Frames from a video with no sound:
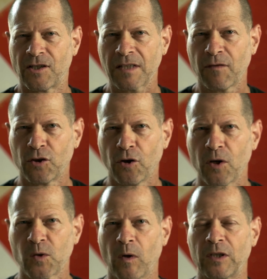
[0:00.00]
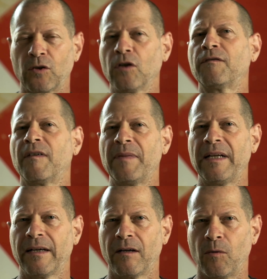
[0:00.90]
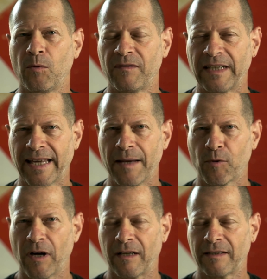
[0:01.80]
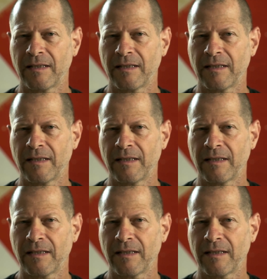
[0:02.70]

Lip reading: Just for those who are not familiar with the camera,